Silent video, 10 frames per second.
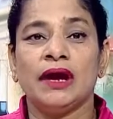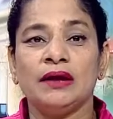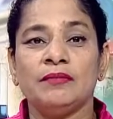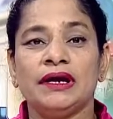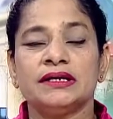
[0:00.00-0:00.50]

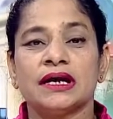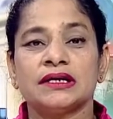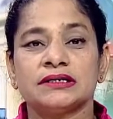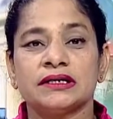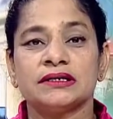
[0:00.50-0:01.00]
man-made
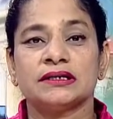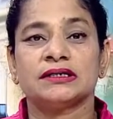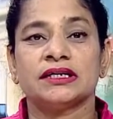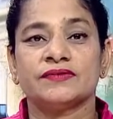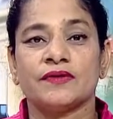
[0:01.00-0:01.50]
disasters
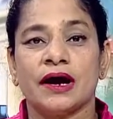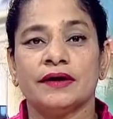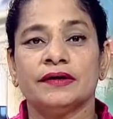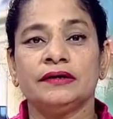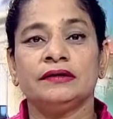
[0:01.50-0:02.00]
such as
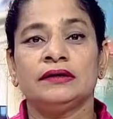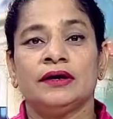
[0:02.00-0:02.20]
fire,